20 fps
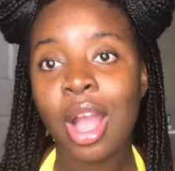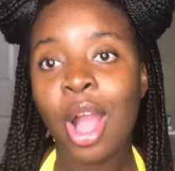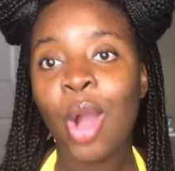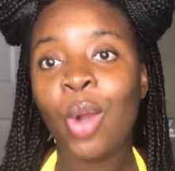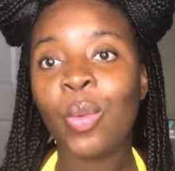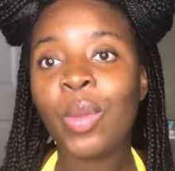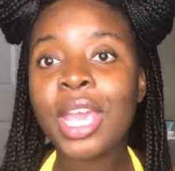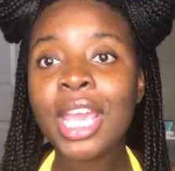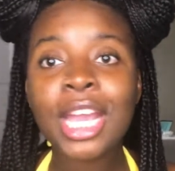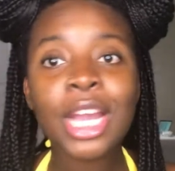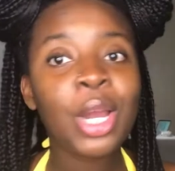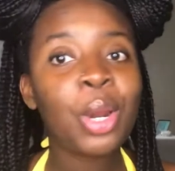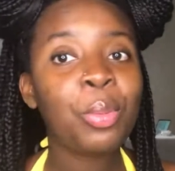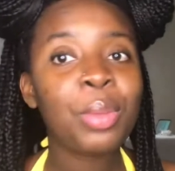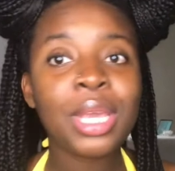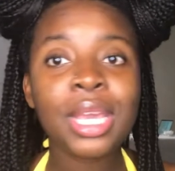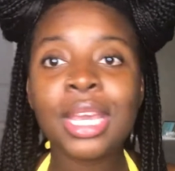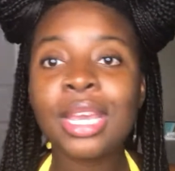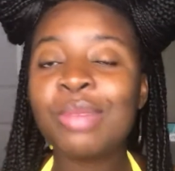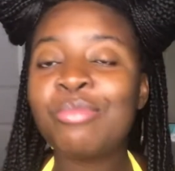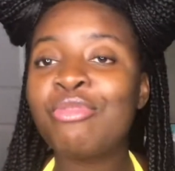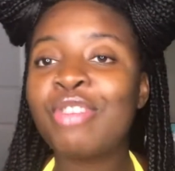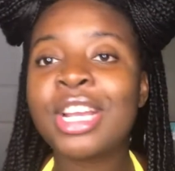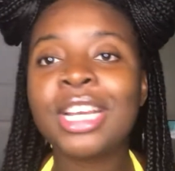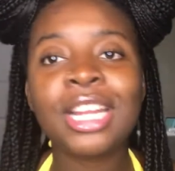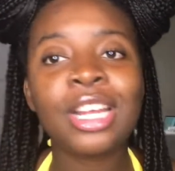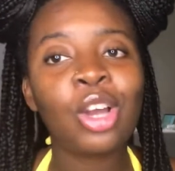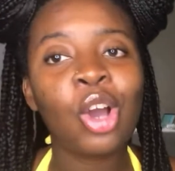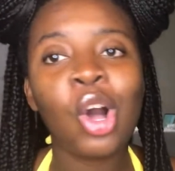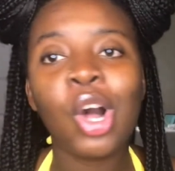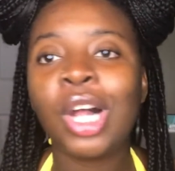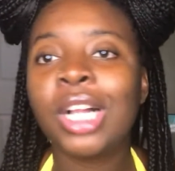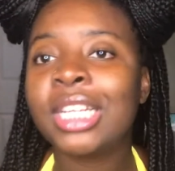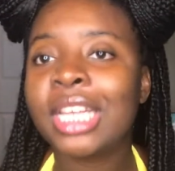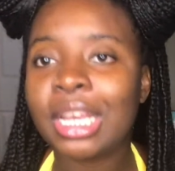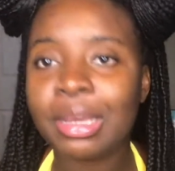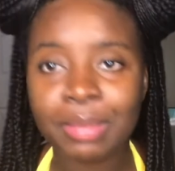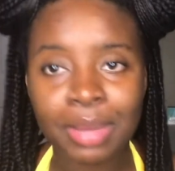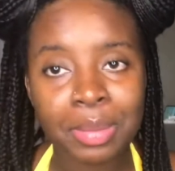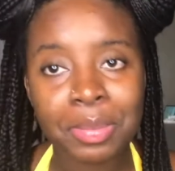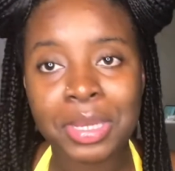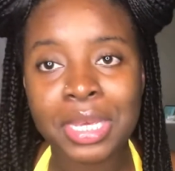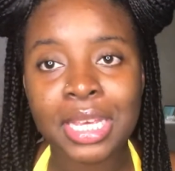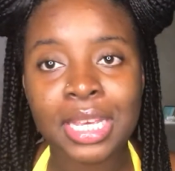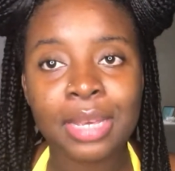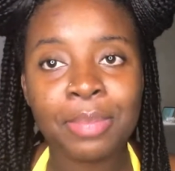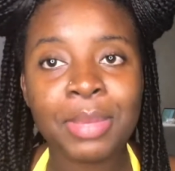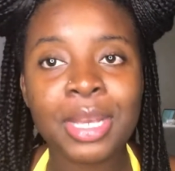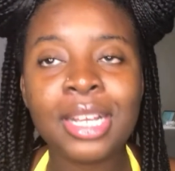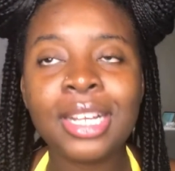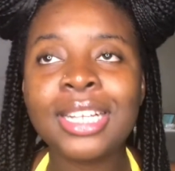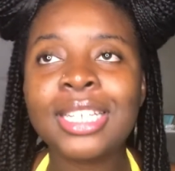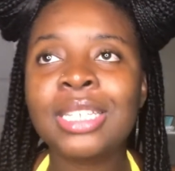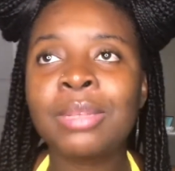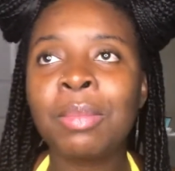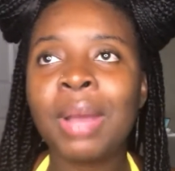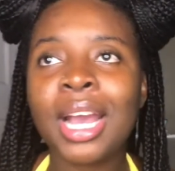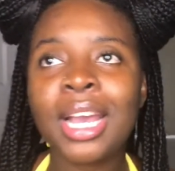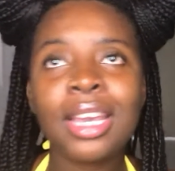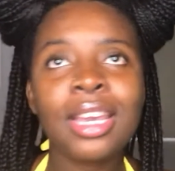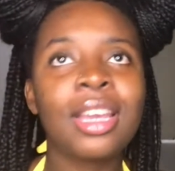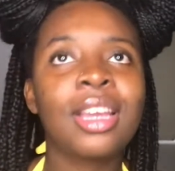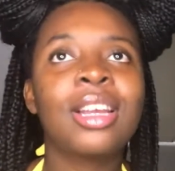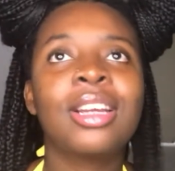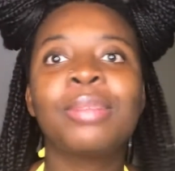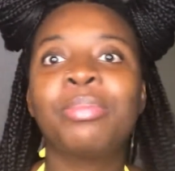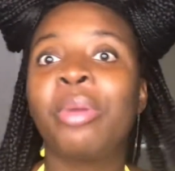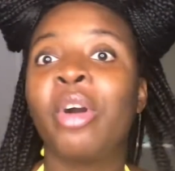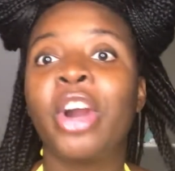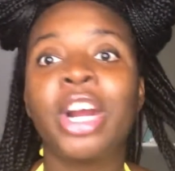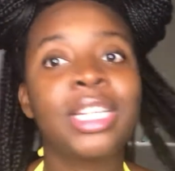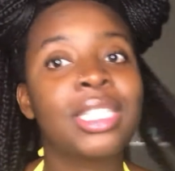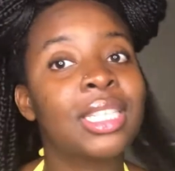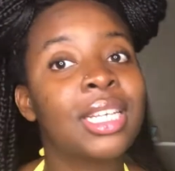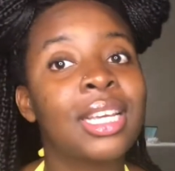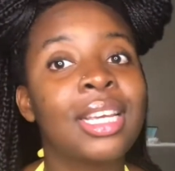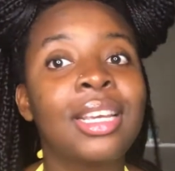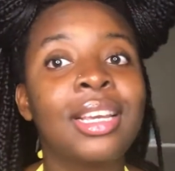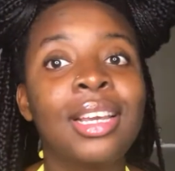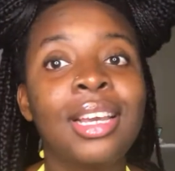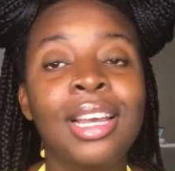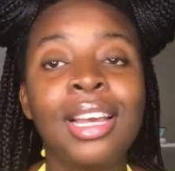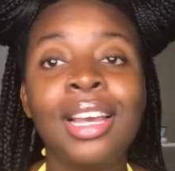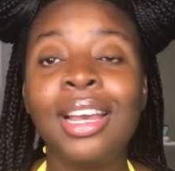We're gonna be braiding all day, baby, because my hair parting